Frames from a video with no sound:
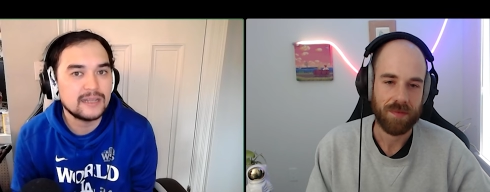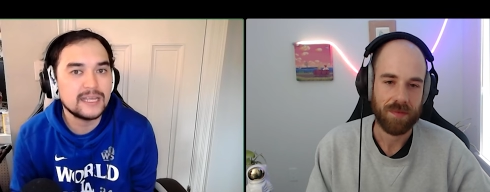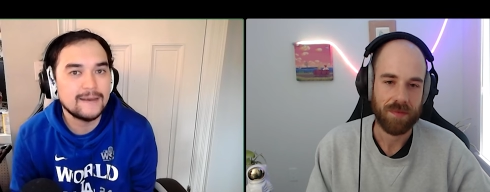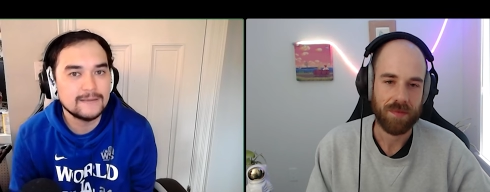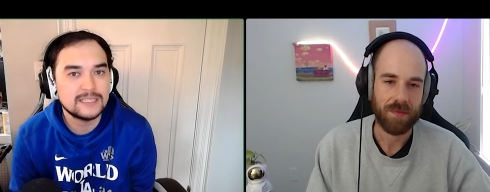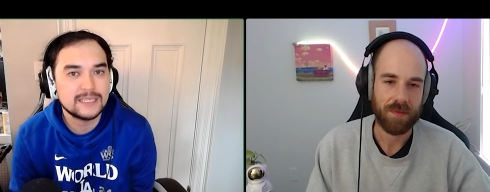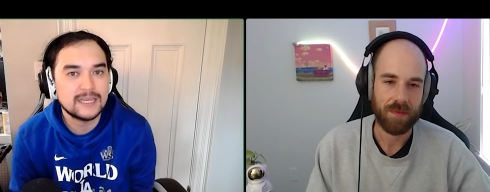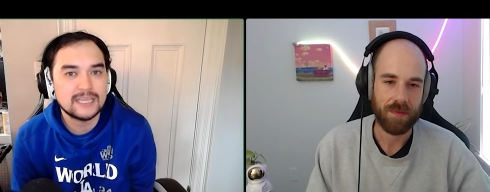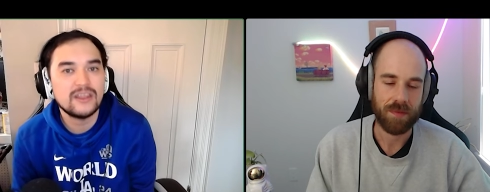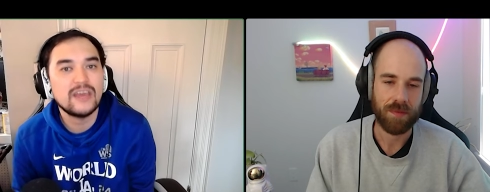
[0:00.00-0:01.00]
Speaker 1: the L C
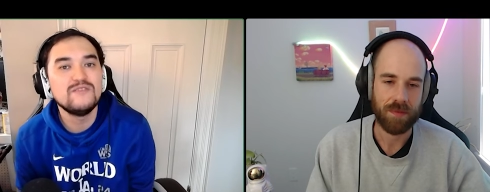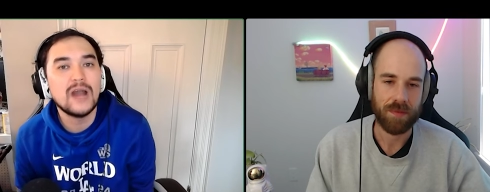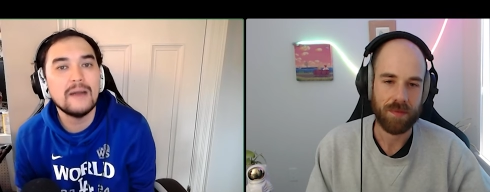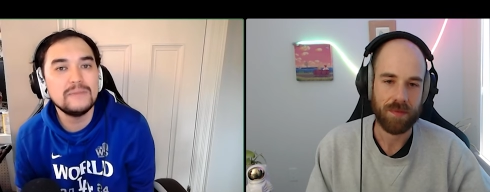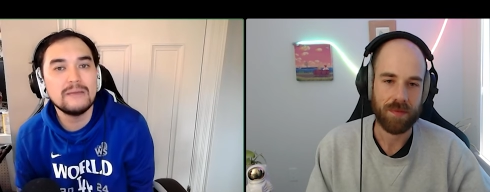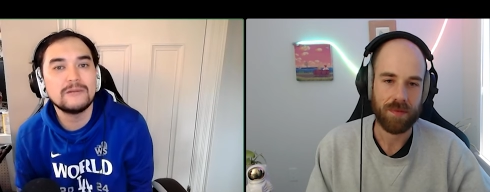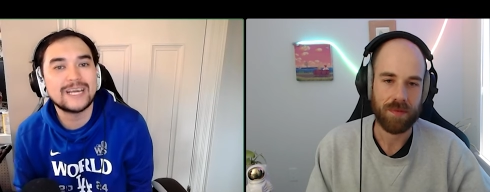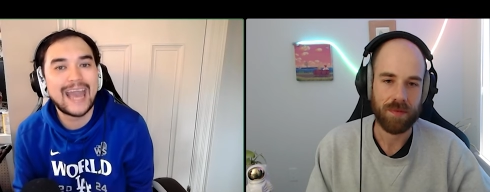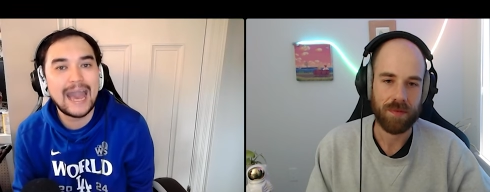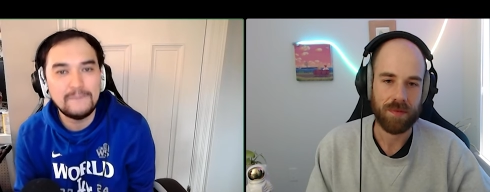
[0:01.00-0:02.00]
S, how they have not been able to
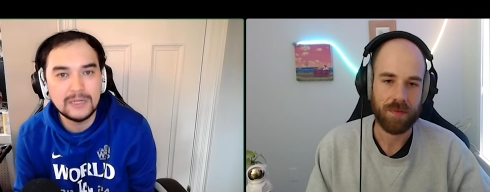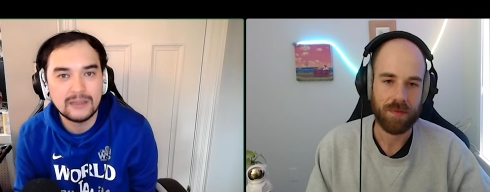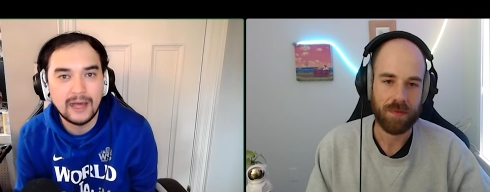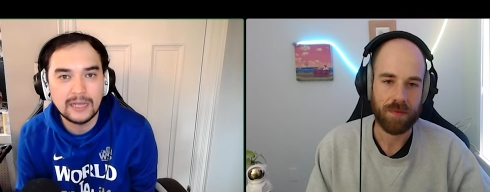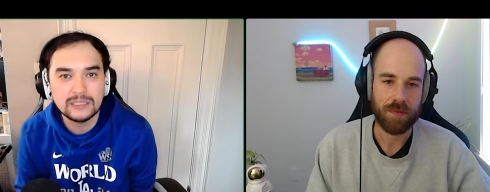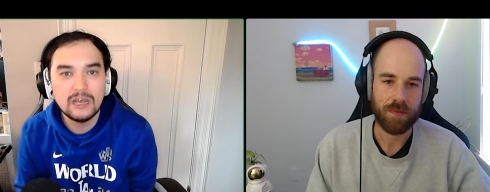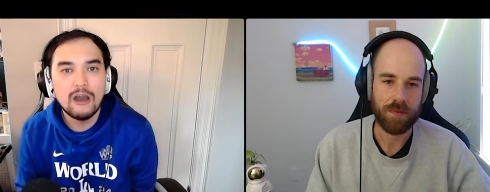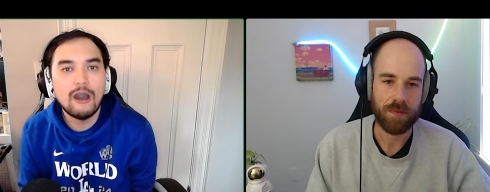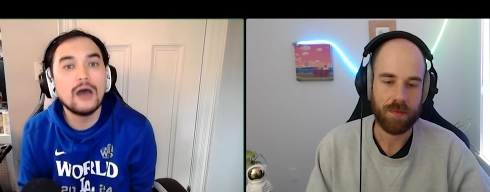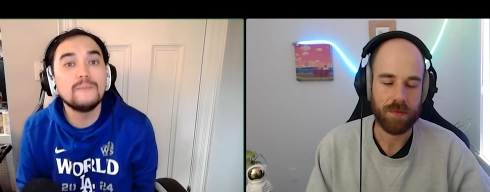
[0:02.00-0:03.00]
capitalize
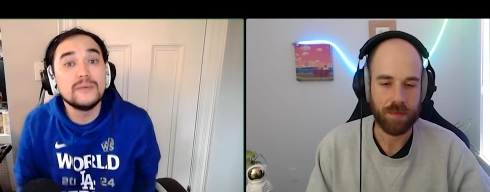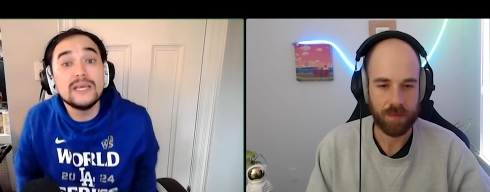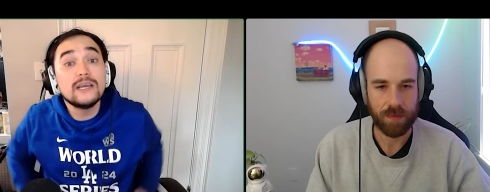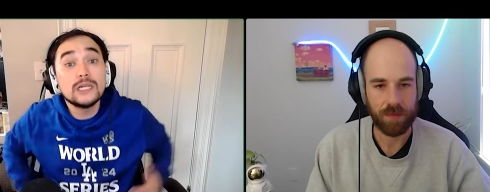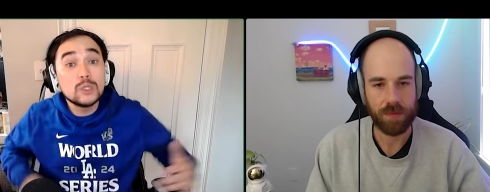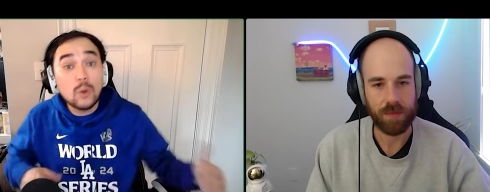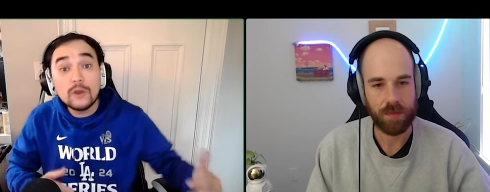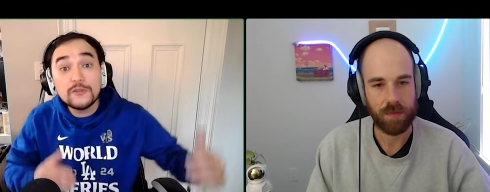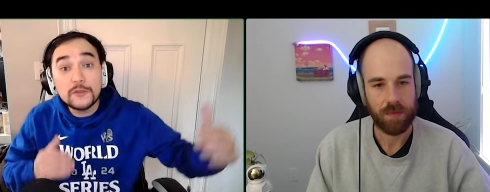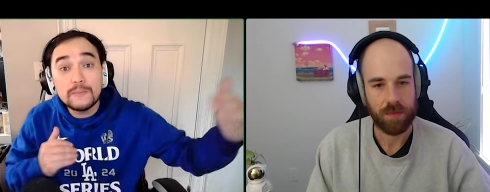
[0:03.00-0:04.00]
on being
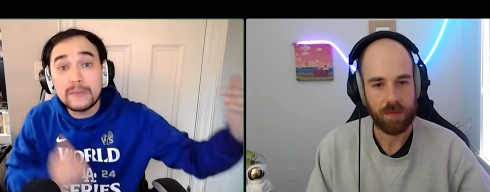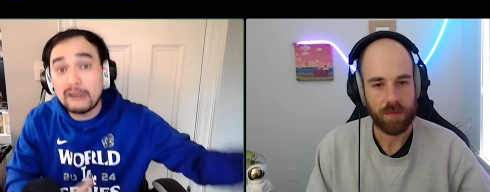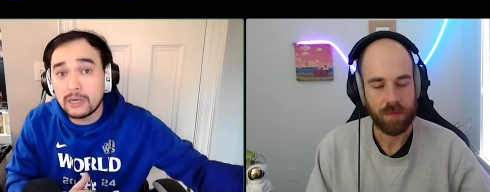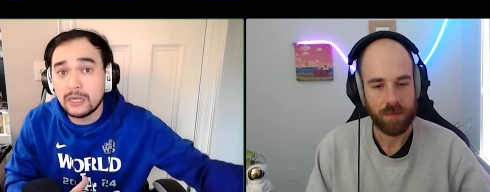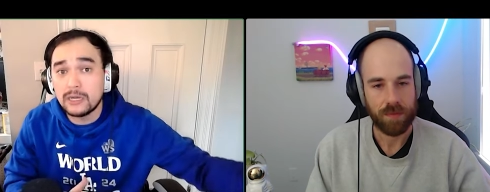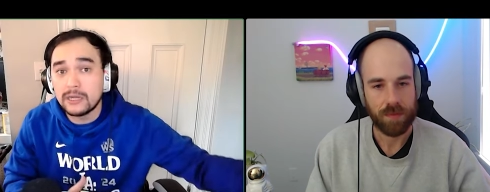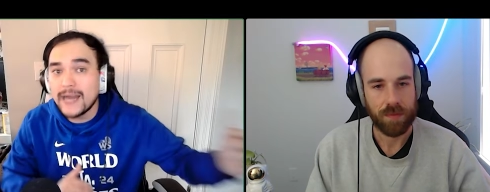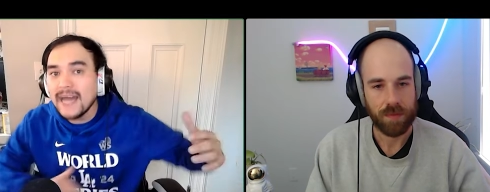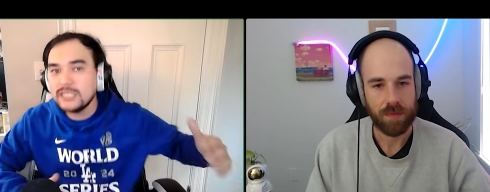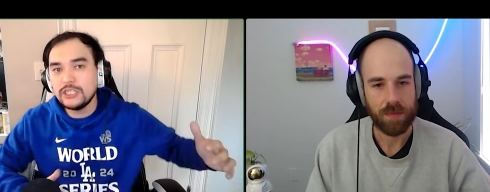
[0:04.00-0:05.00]
North America,
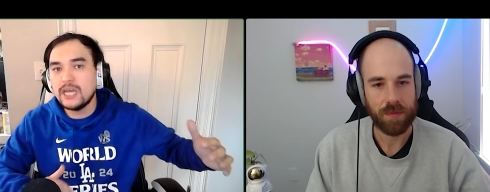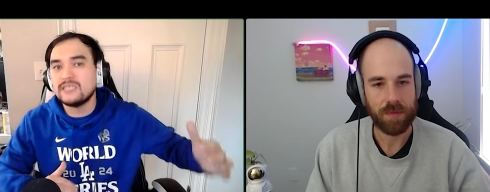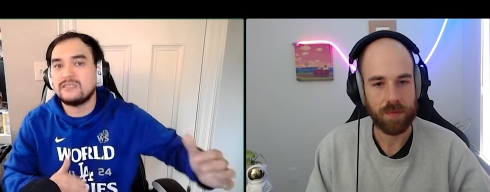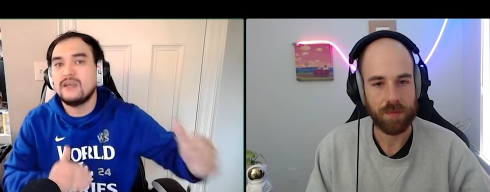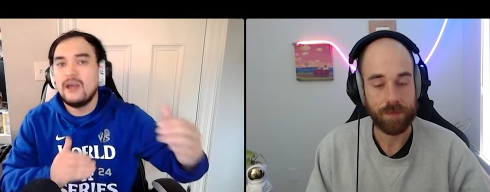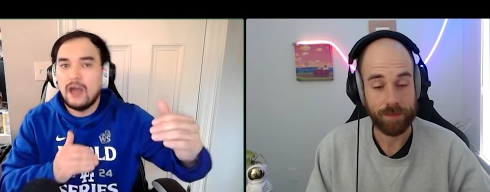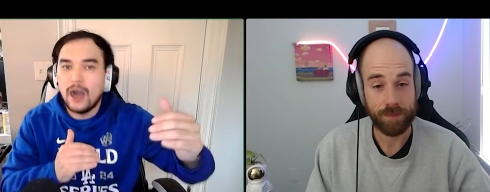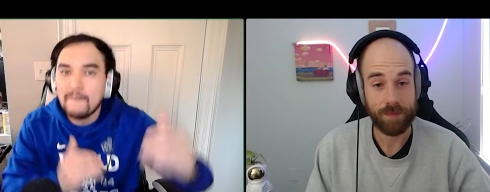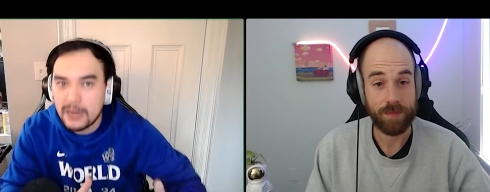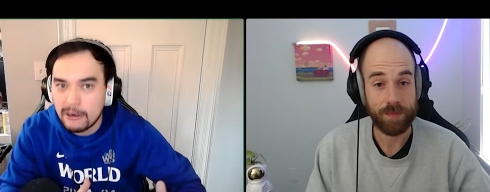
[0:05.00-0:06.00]
not just
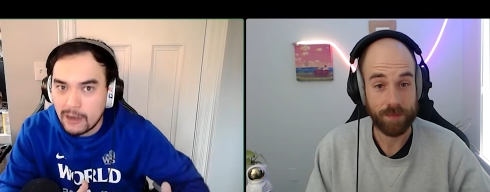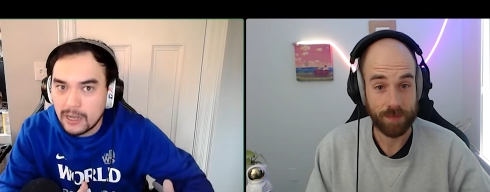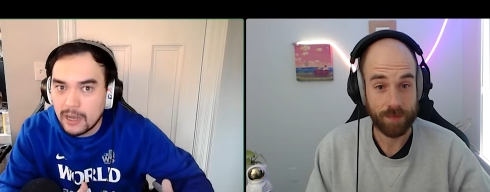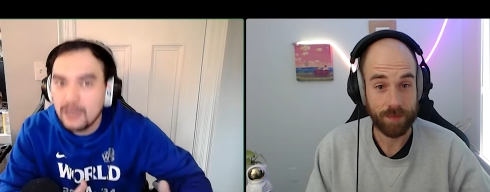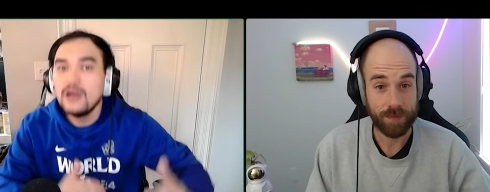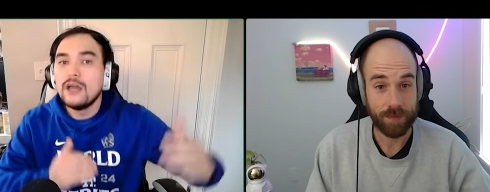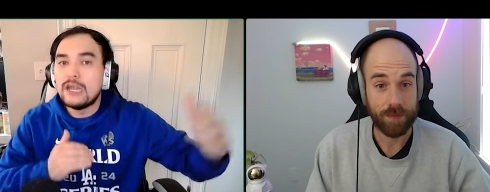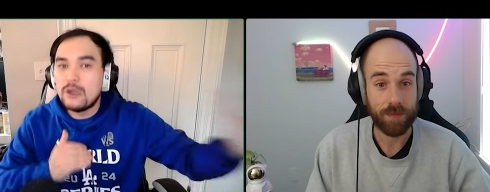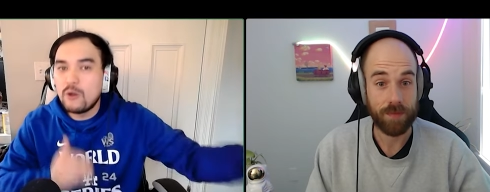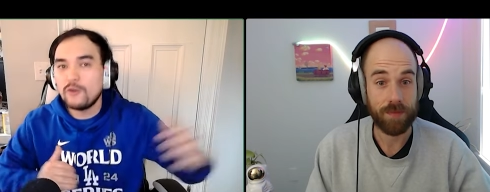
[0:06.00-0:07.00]
America,
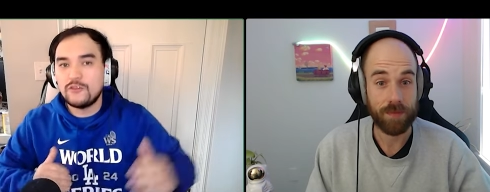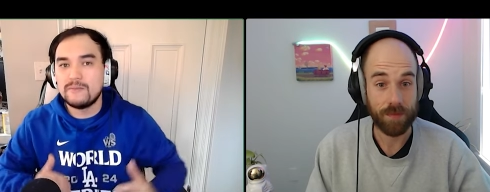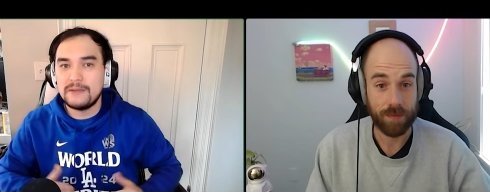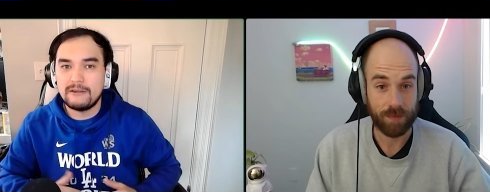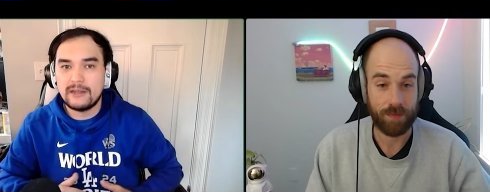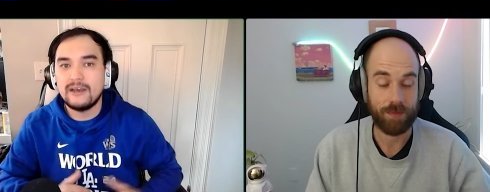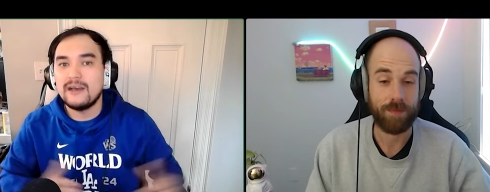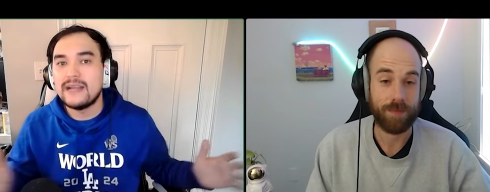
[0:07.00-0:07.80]
North America.